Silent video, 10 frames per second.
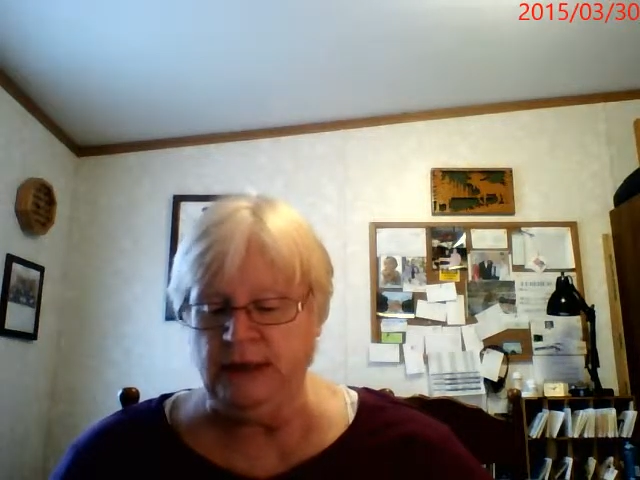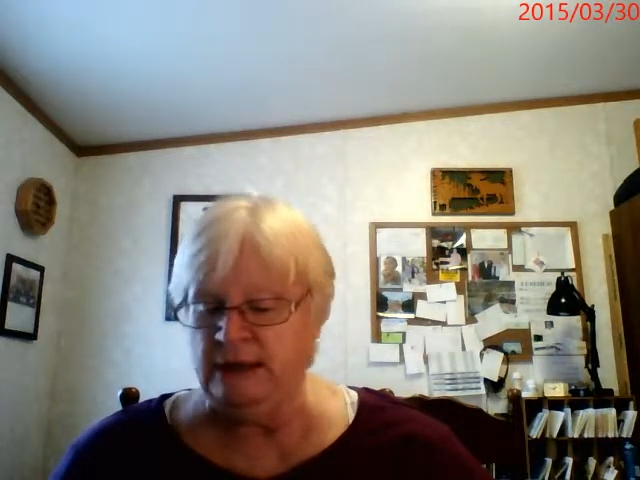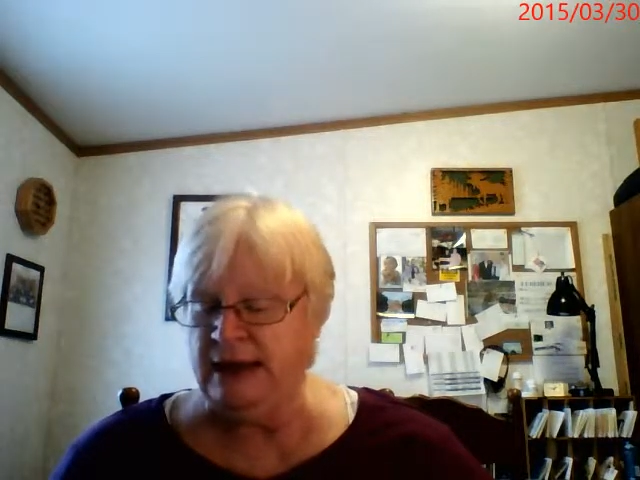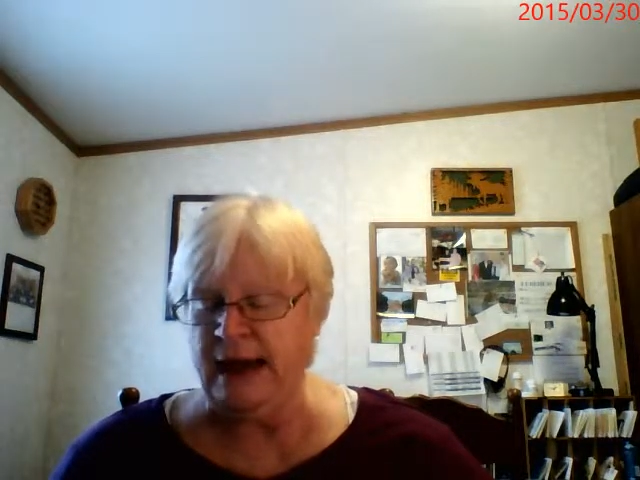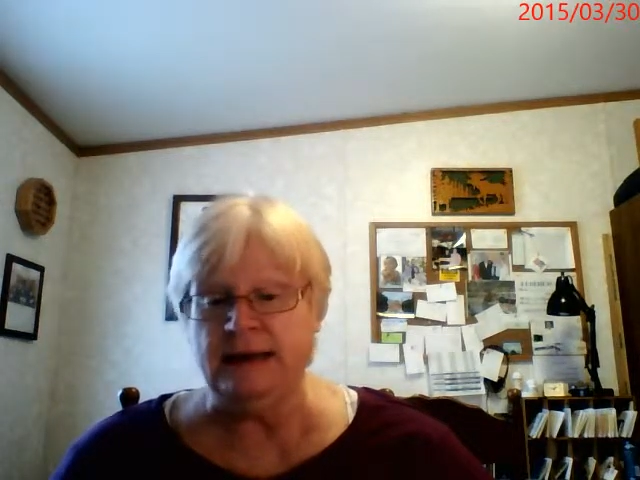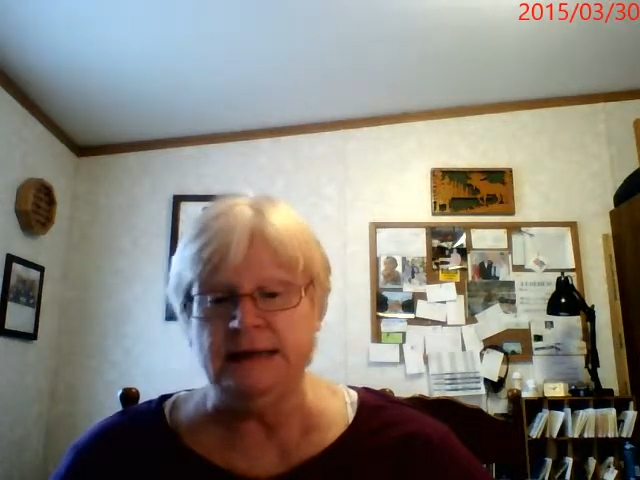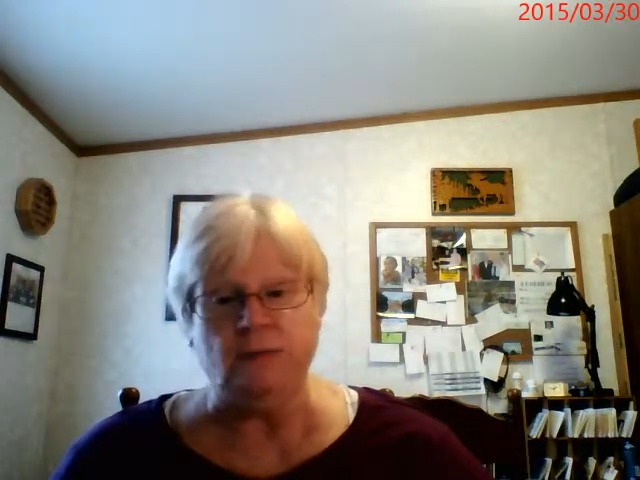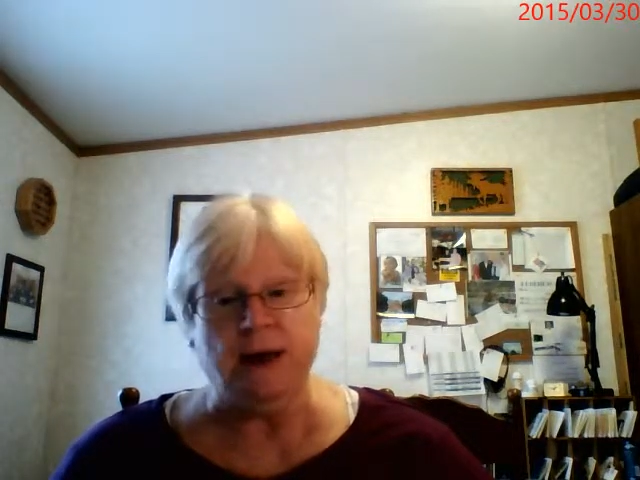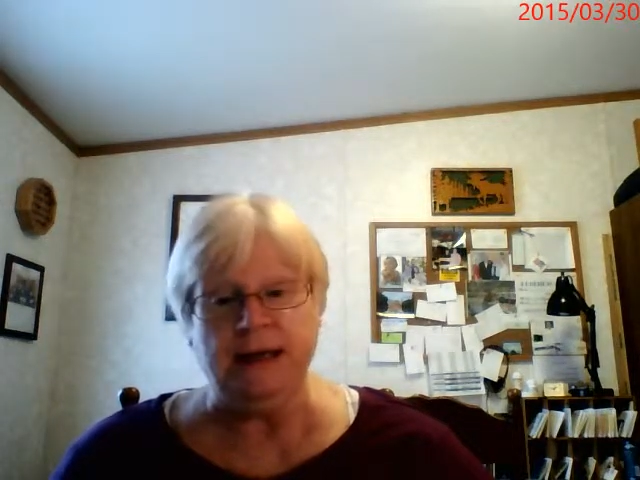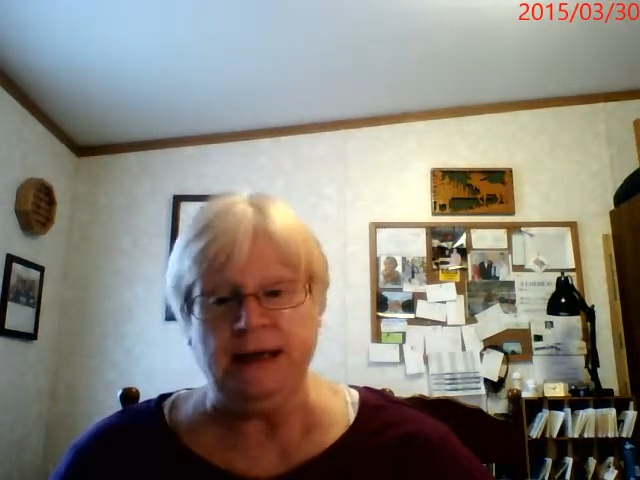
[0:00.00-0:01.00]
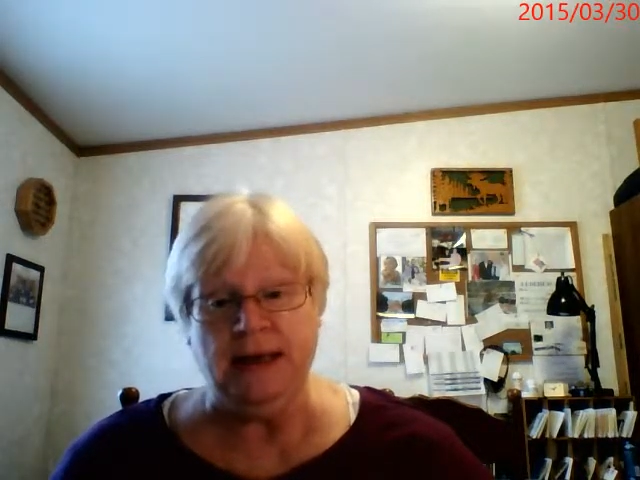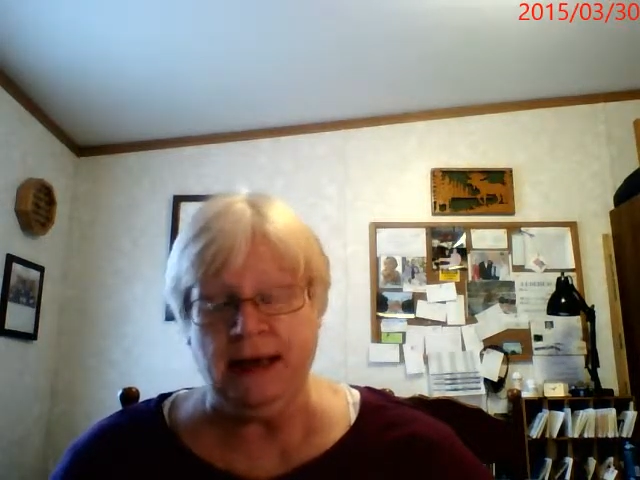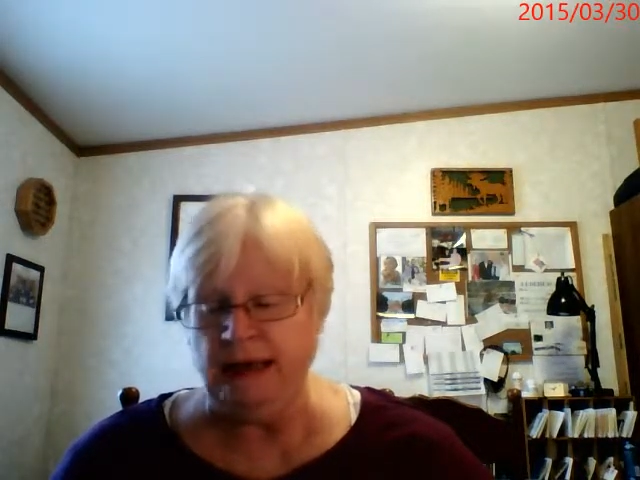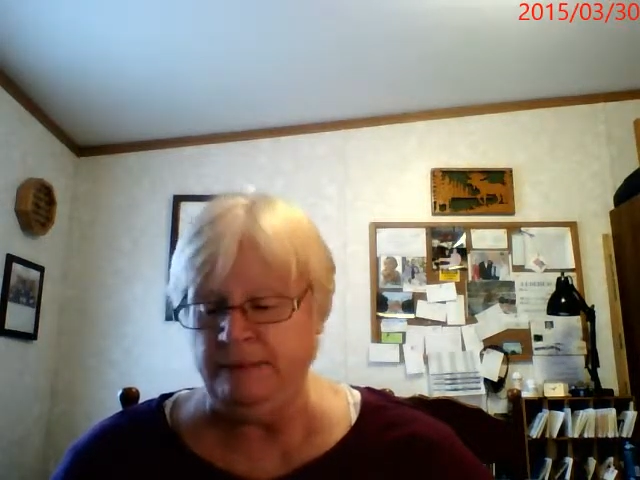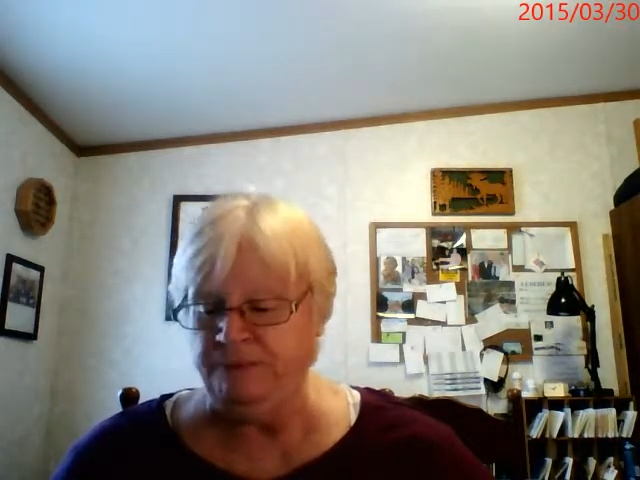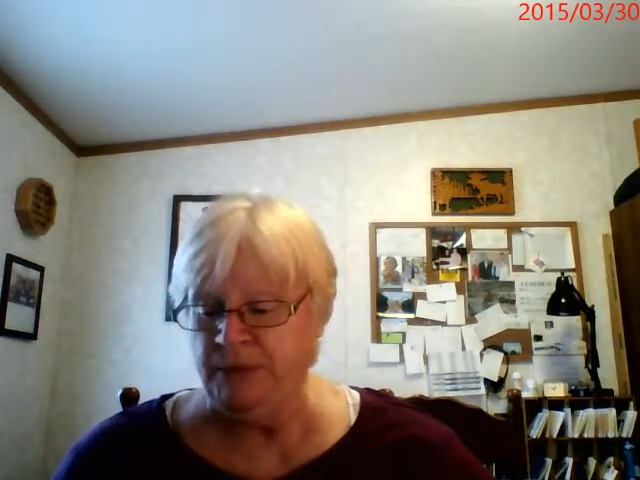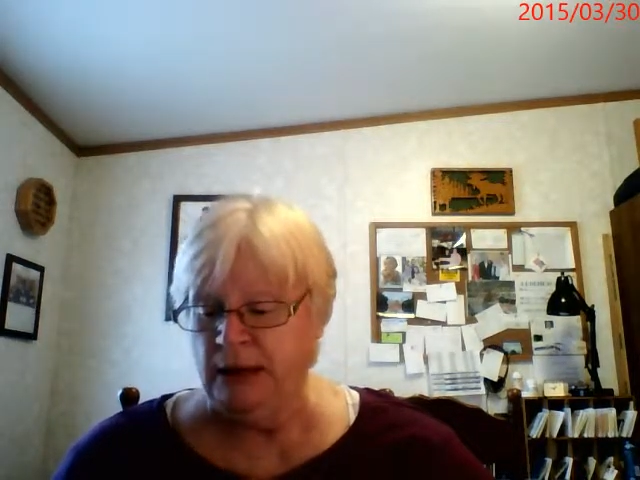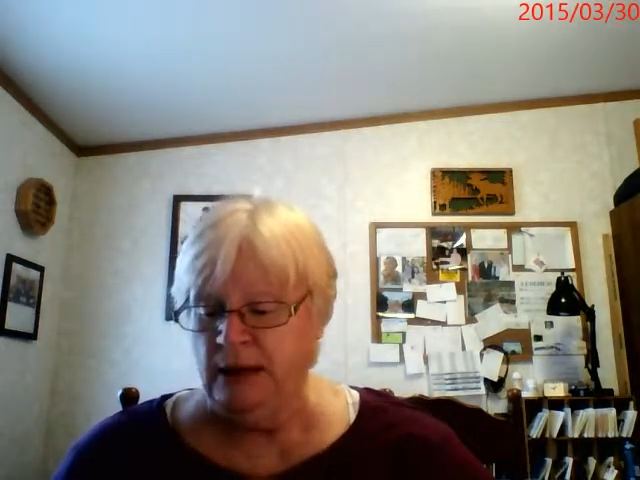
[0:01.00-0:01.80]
"and that is why he came."